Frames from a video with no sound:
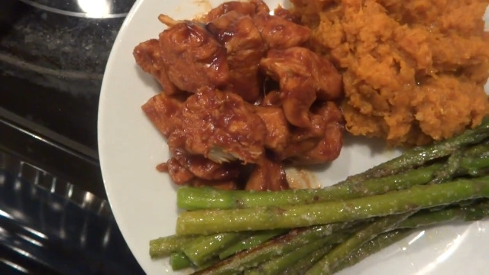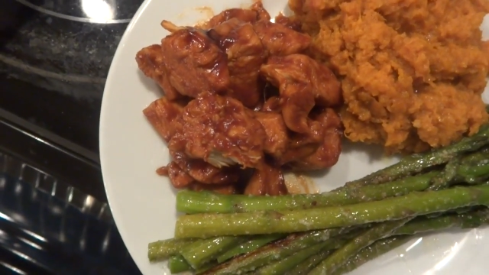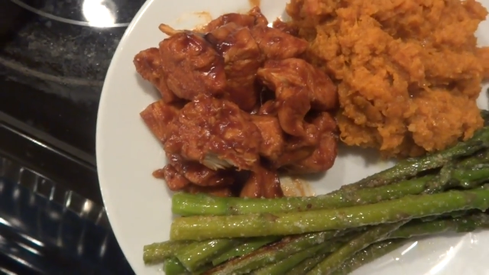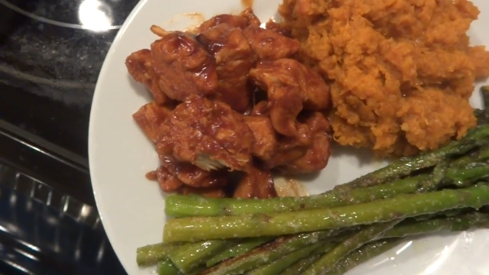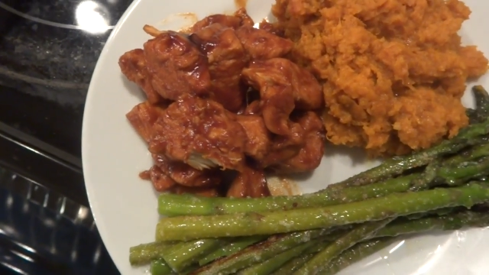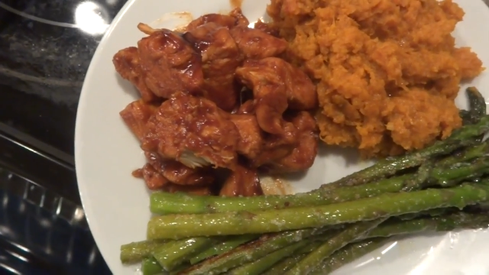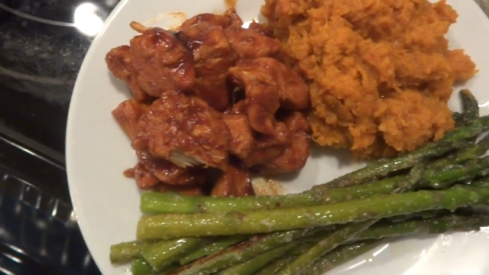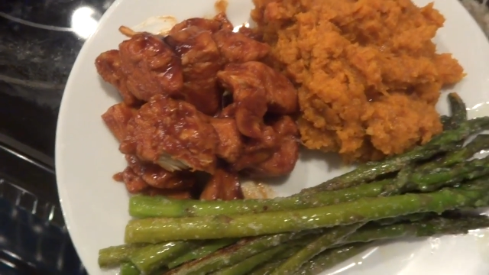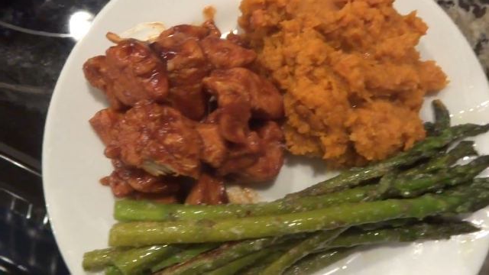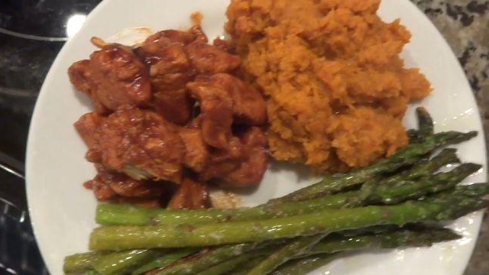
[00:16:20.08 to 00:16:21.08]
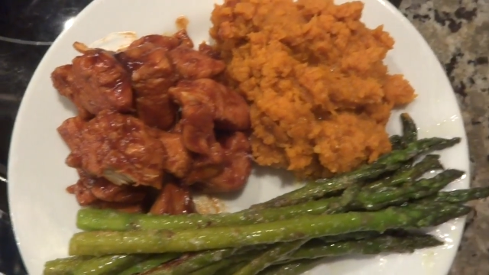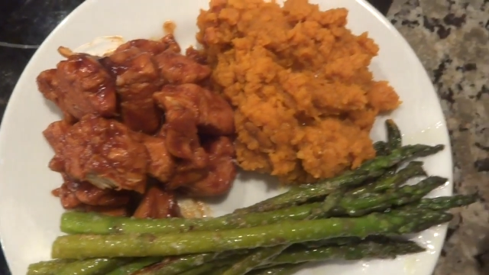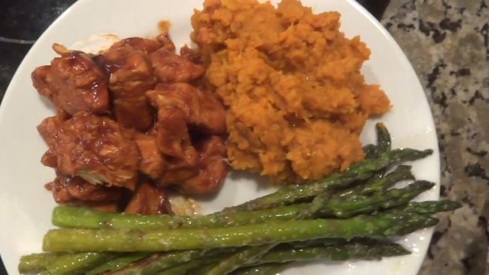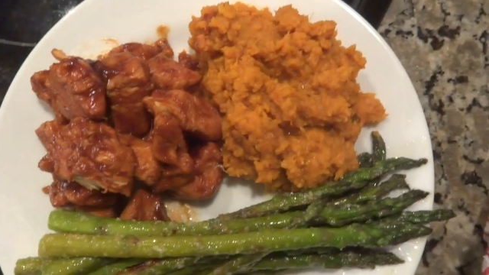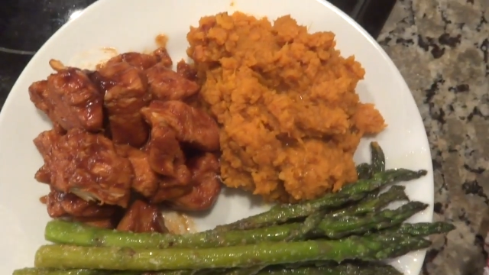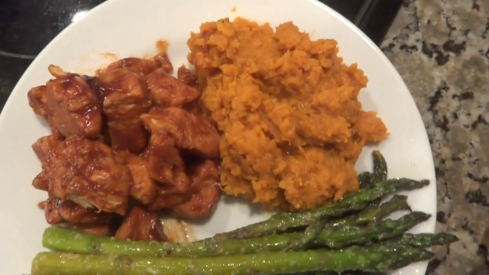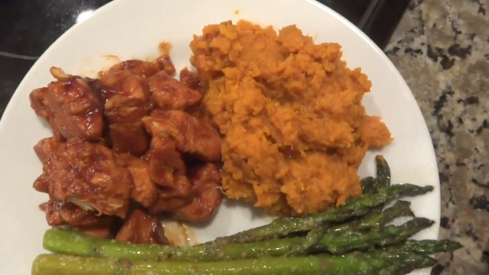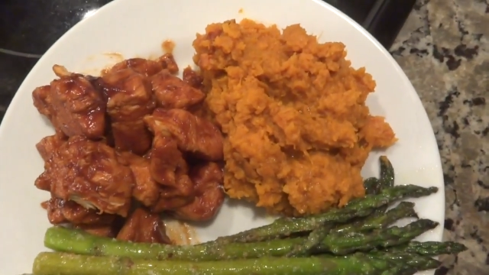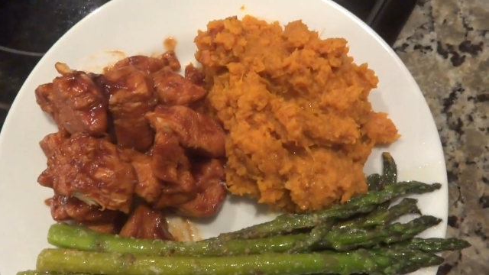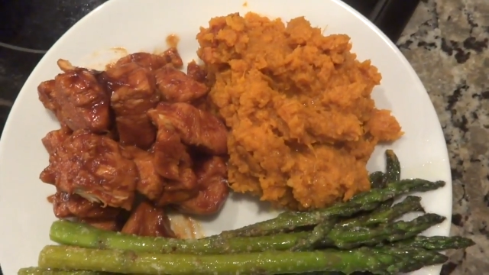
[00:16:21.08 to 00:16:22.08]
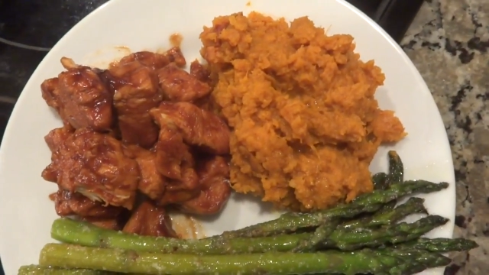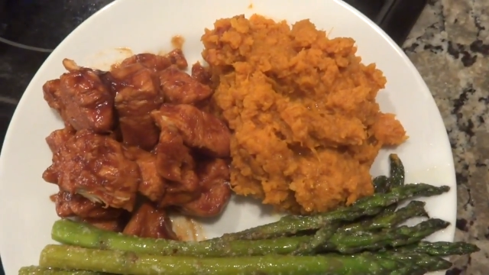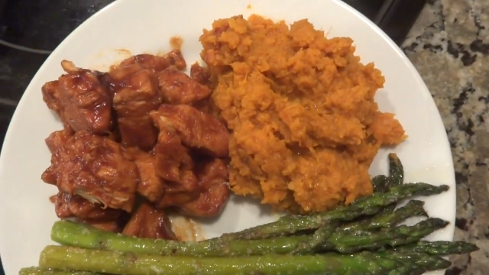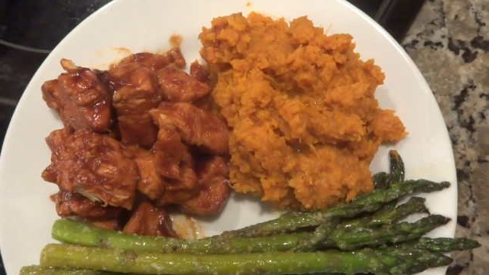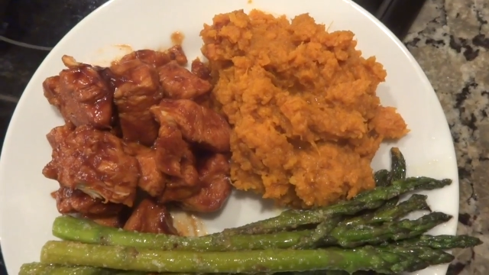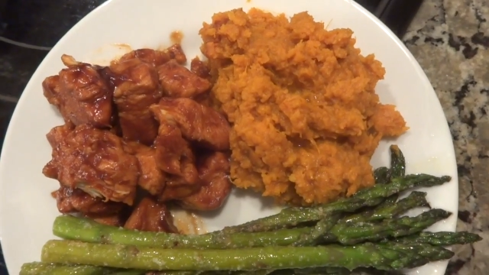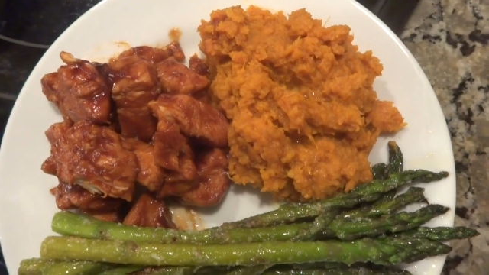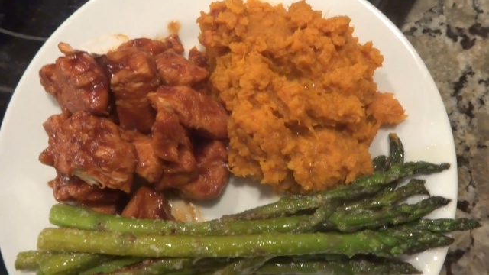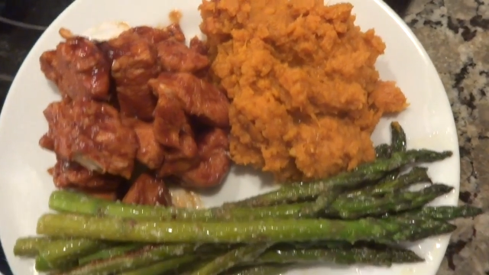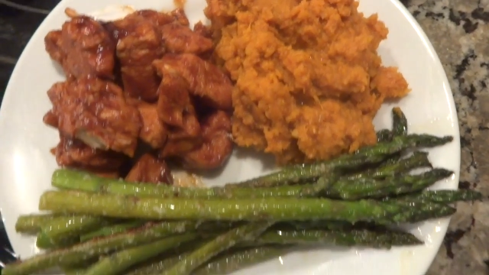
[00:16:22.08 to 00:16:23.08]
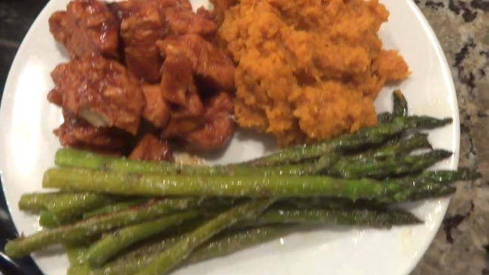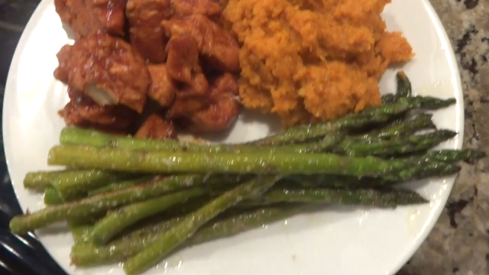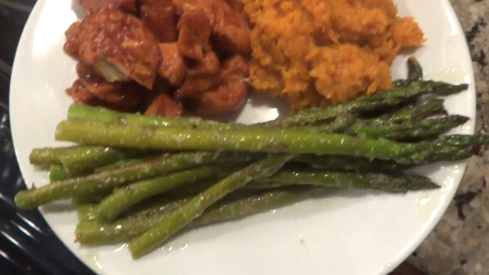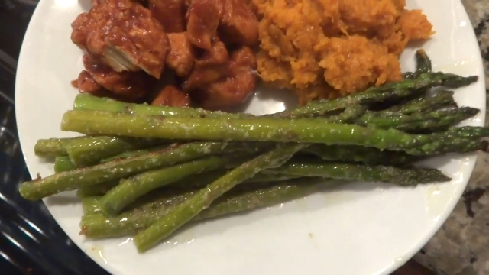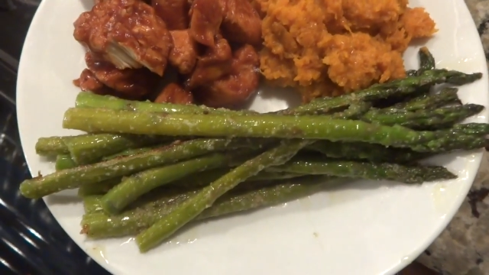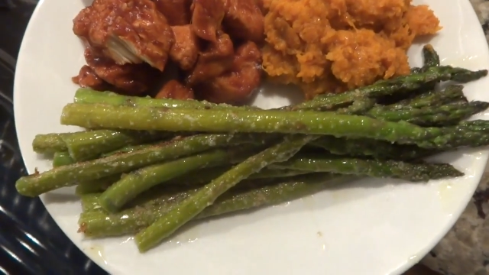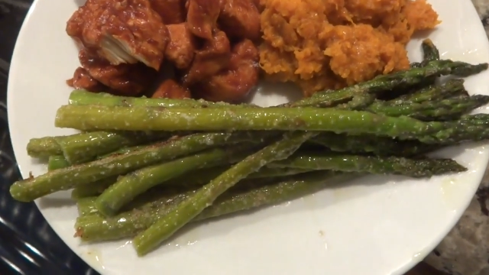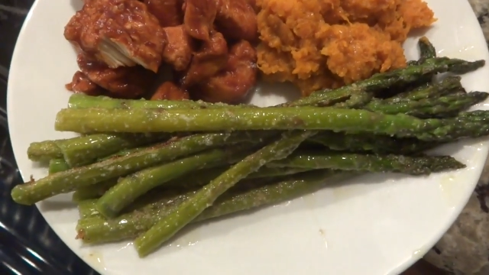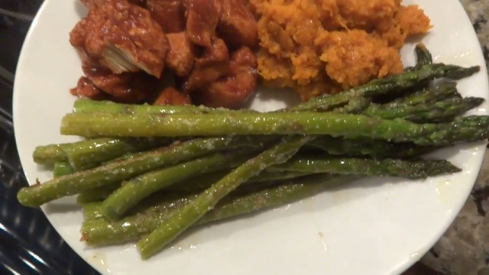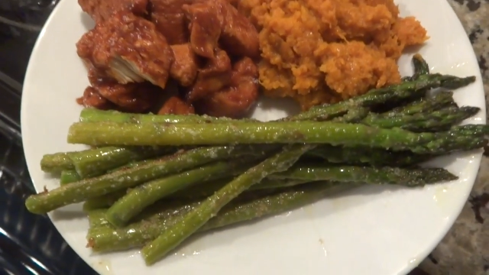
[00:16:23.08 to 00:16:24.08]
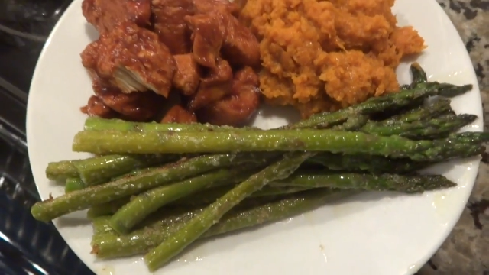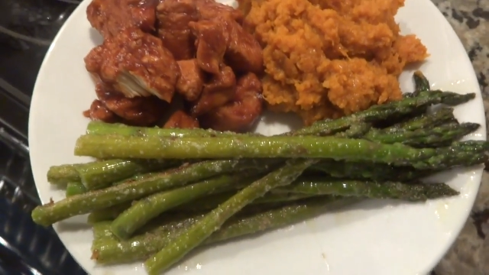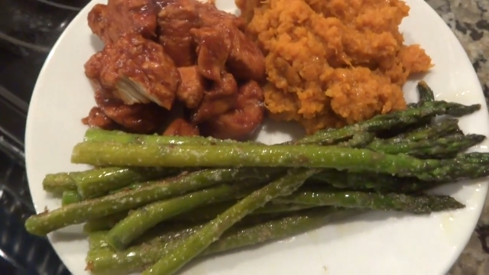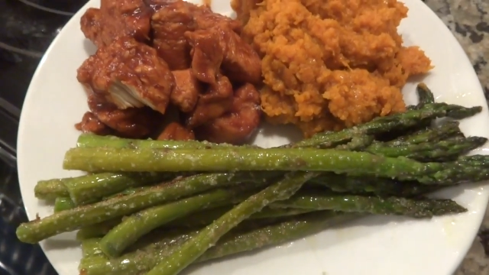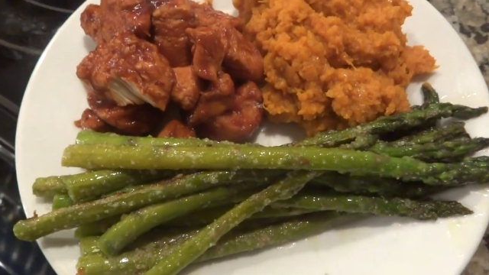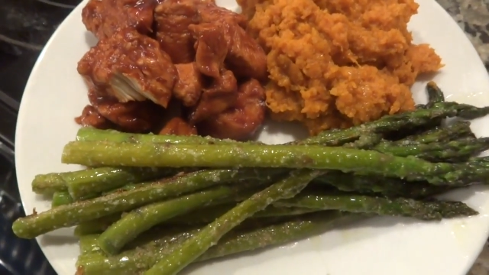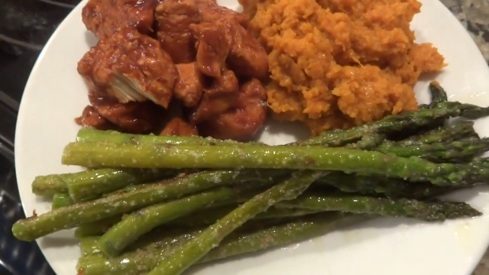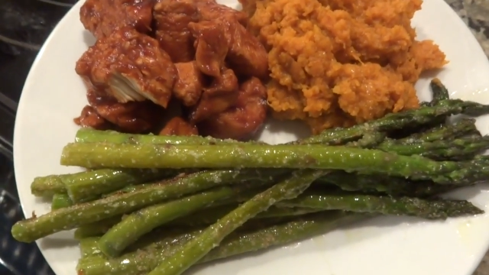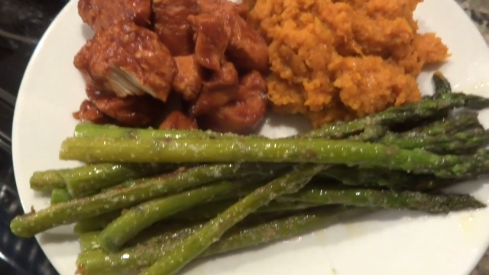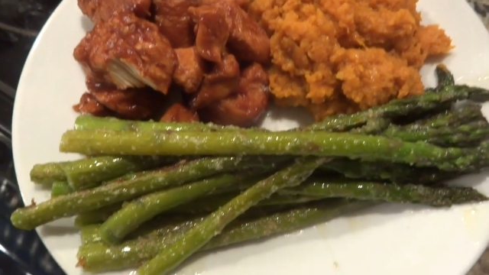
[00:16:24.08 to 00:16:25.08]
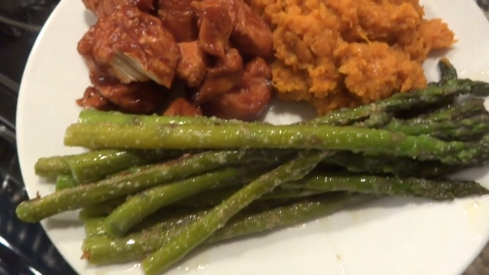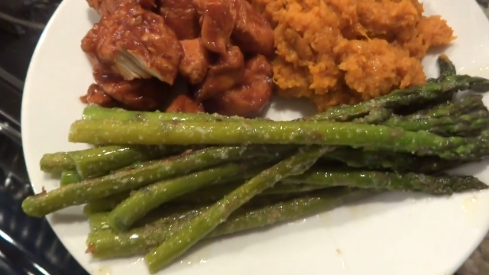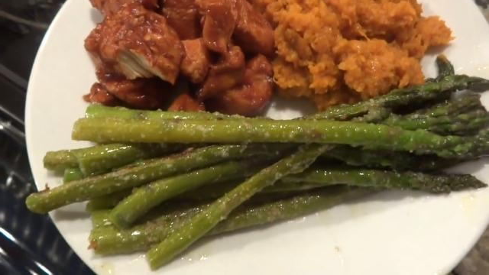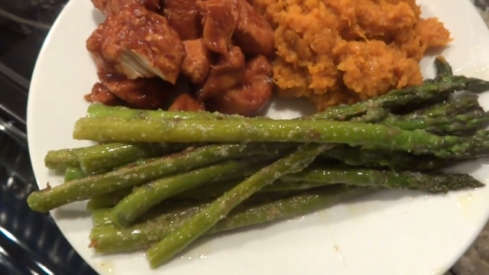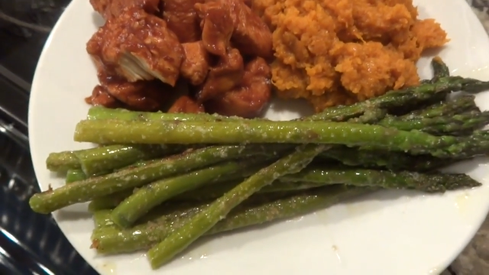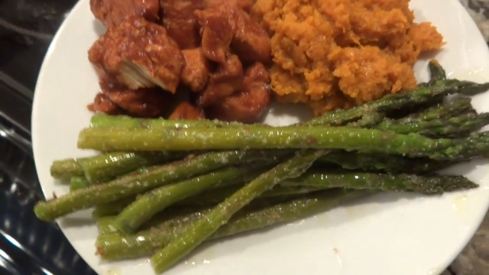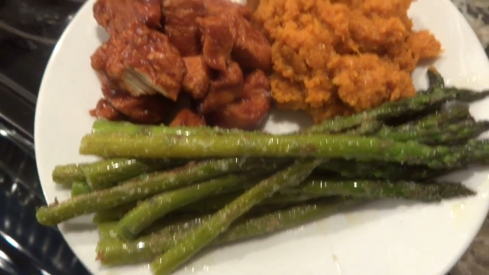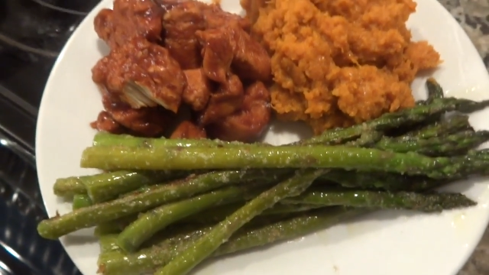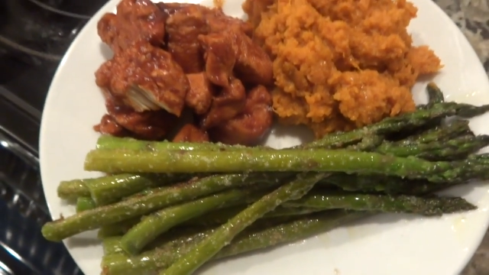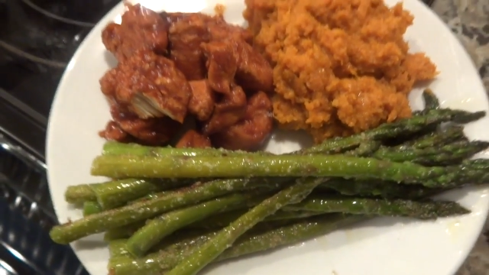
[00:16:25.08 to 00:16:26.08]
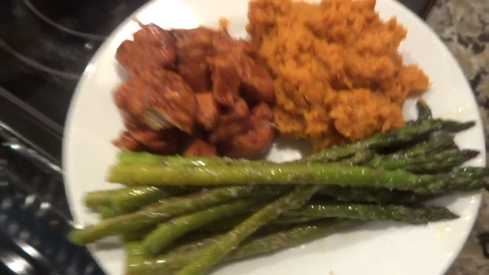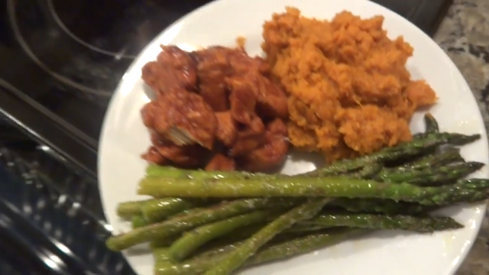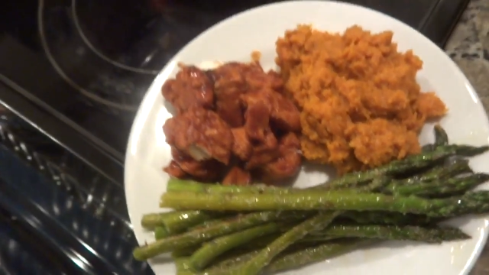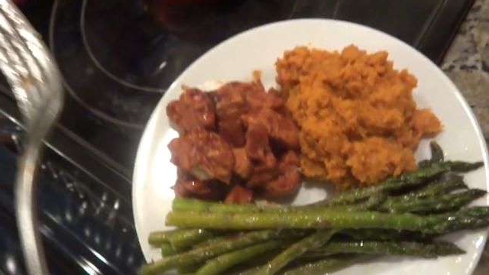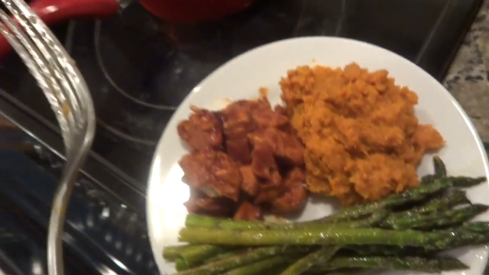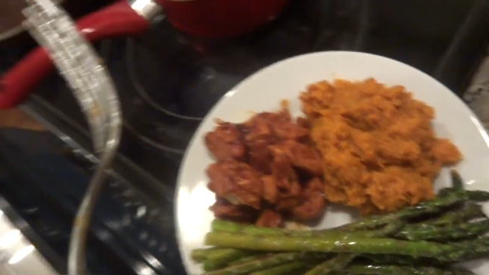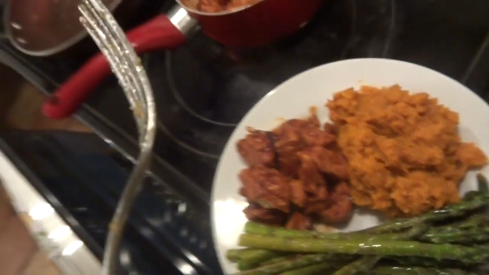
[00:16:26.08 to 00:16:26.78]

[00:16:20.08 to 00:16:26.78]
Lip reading: No face is visible, so there are no lips to read.